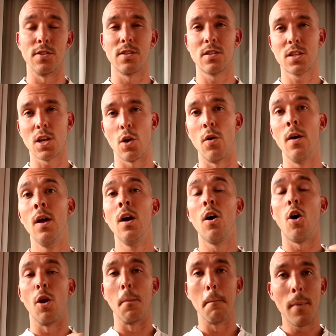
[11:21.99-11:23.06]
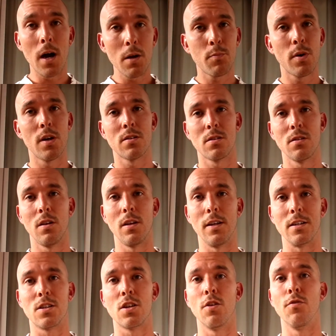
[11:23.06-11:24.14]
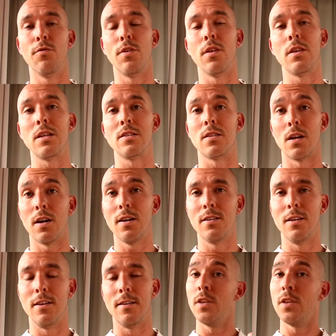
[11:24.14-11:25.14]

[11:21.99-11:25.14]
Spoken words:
So on my personal list of the things that I did,